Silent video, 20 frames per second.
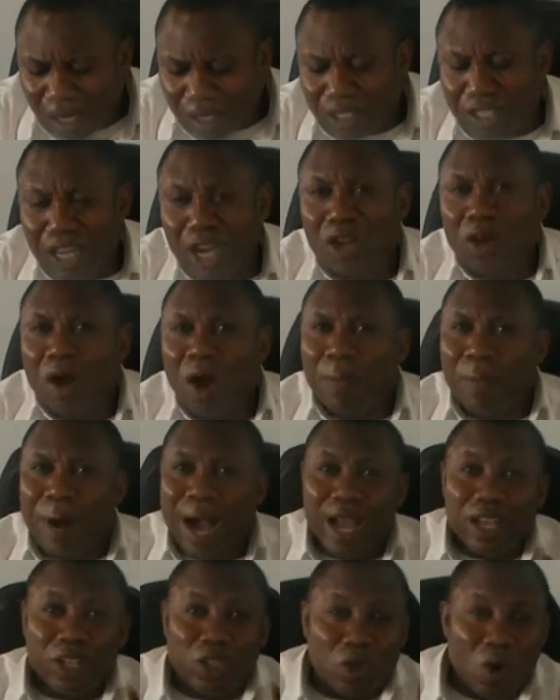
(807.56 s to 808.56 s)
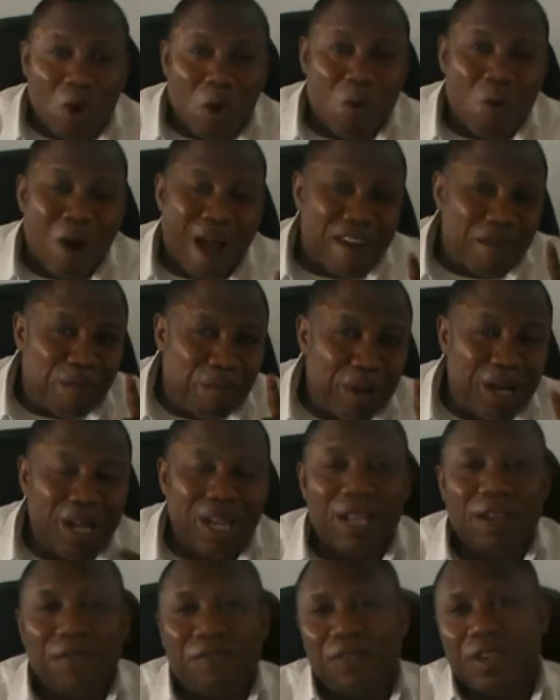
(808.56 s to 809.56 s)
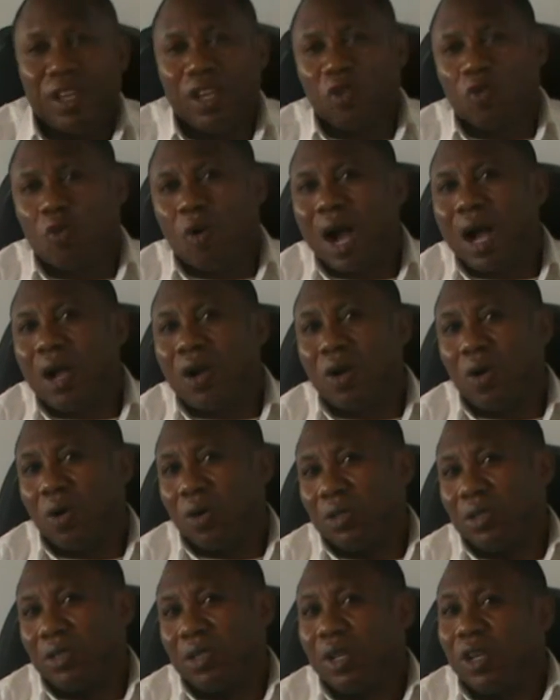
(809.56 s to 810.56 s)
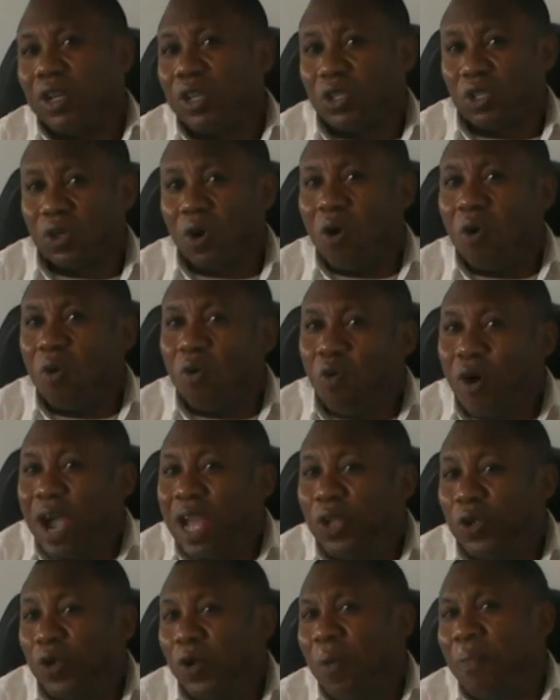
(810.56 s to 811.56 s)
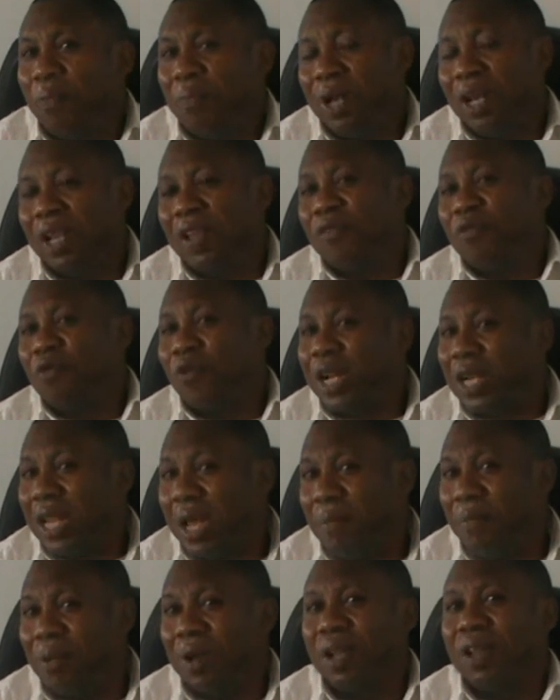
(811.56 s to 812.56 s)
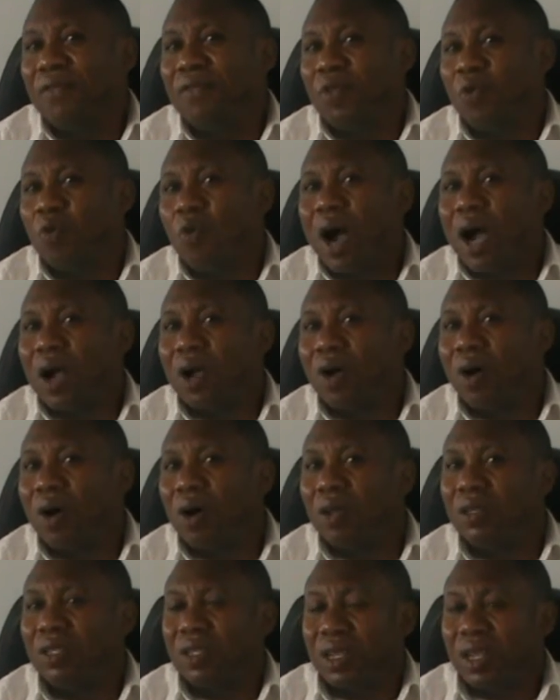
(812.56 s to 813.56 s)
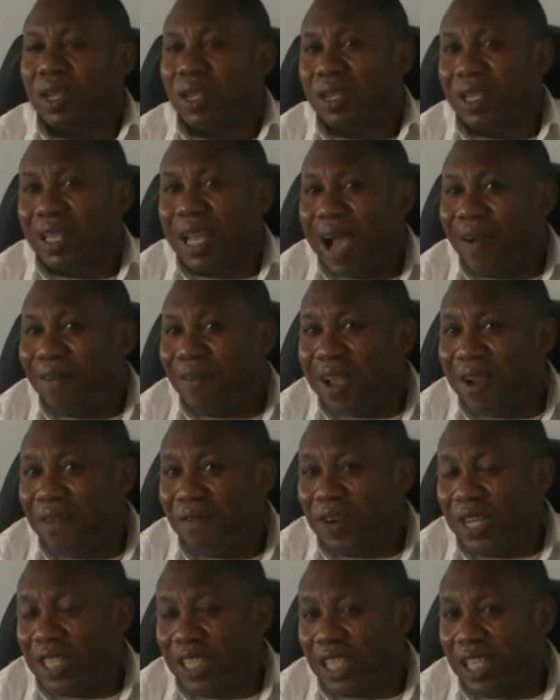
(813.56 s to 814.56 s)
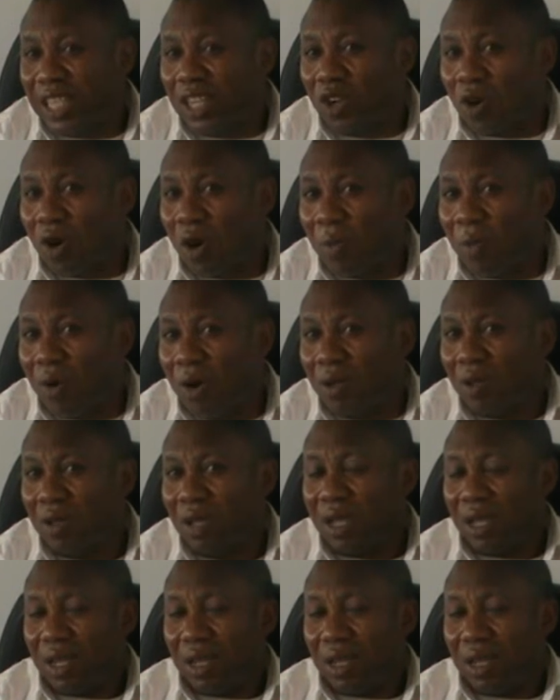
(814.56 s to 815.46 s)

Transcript: Jacob and his old wife believe in one God. So when you believe, when they believe in one God, they have everything in common.